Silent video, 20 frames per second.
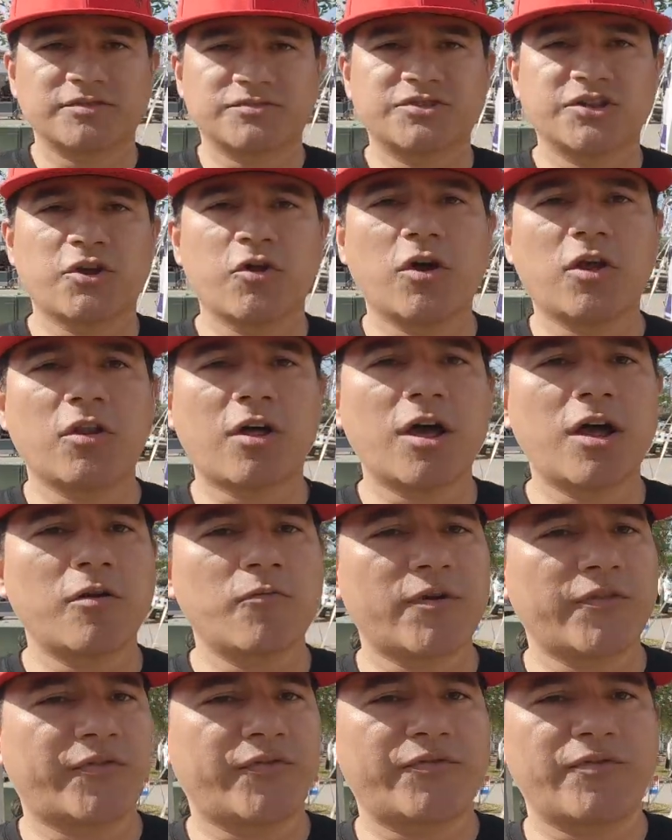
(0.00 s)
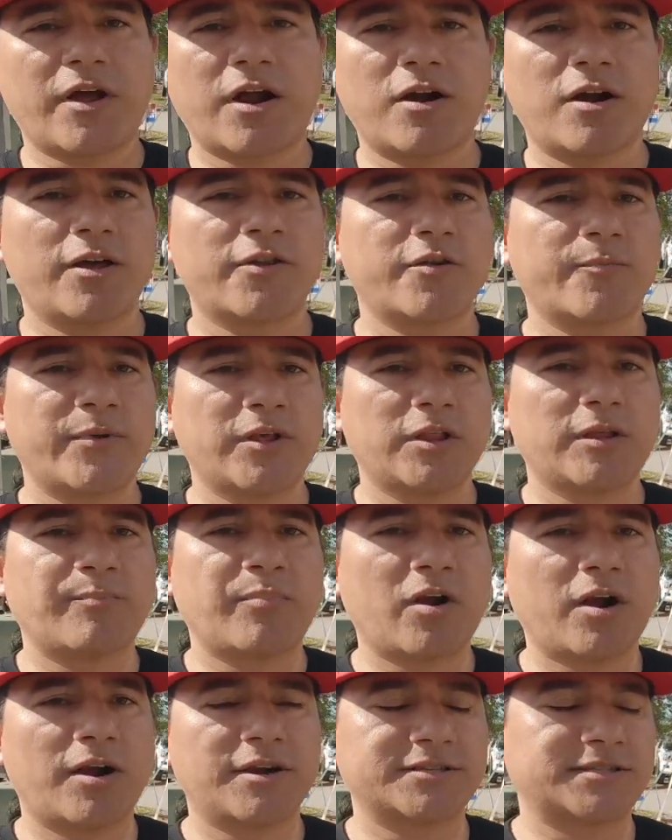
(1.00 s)
To go along with our other billet
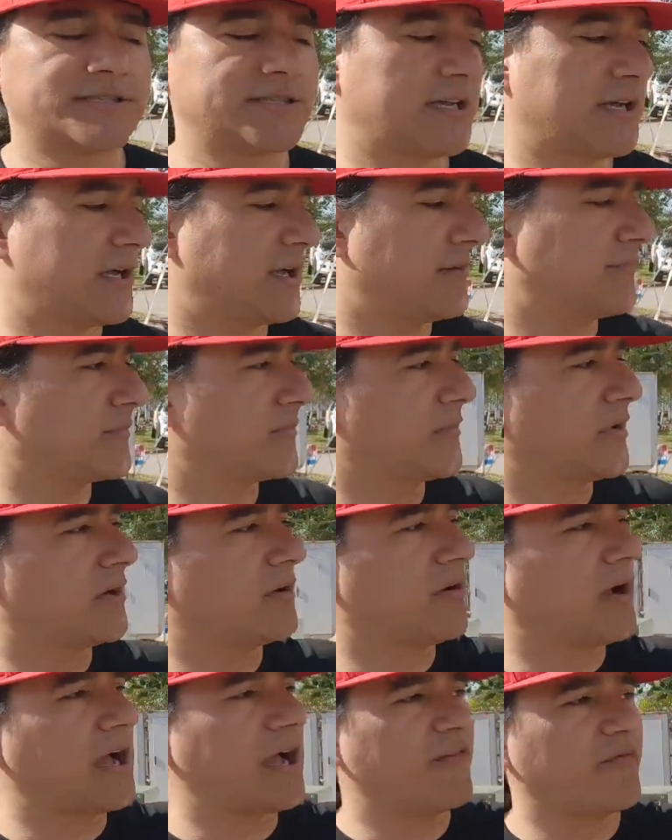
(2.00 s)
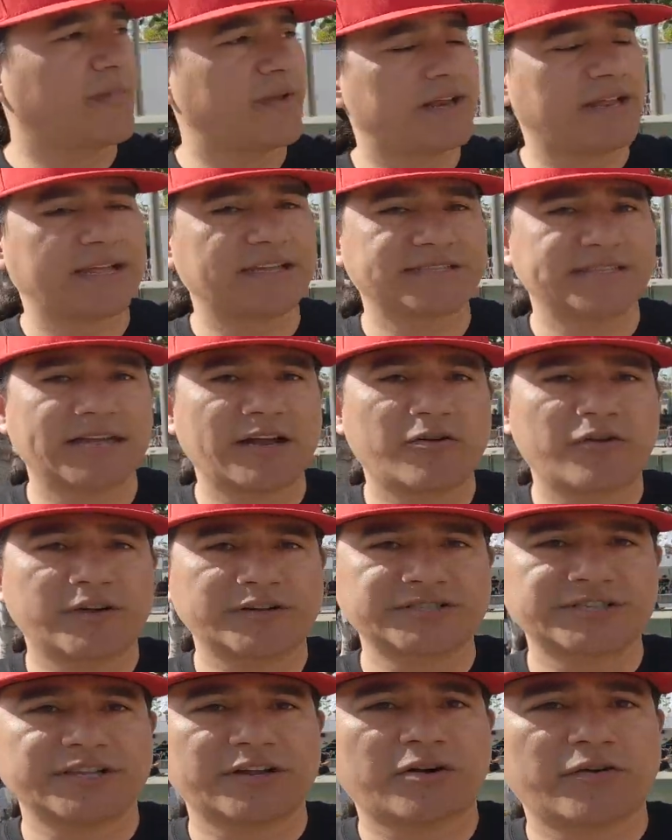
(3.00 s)
parts, you know, Hofmann has
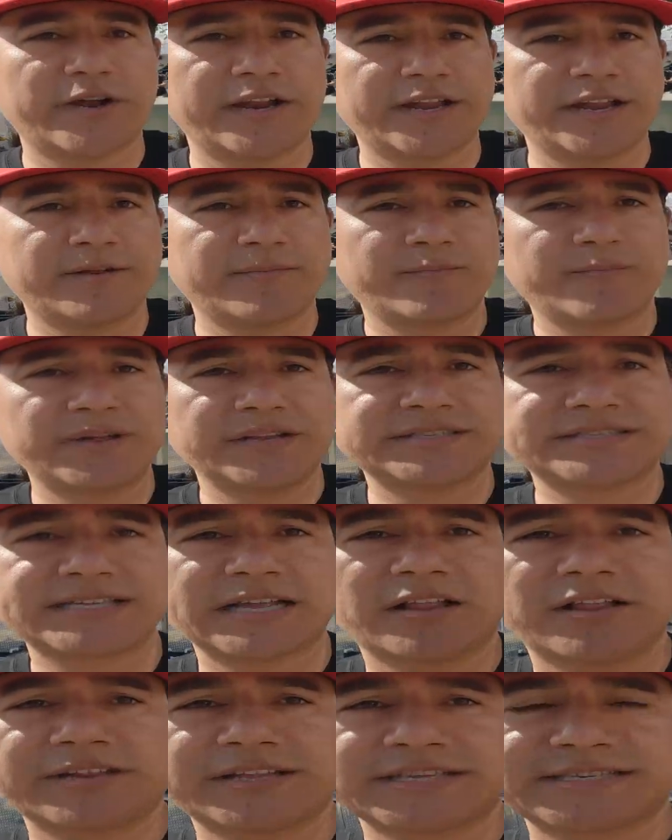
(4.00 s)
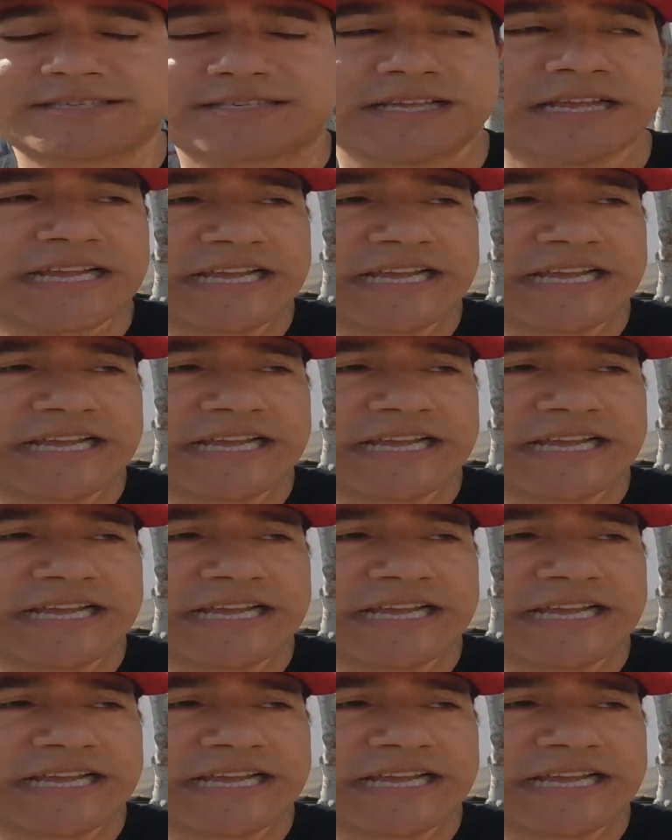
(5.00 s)
actually already been selling these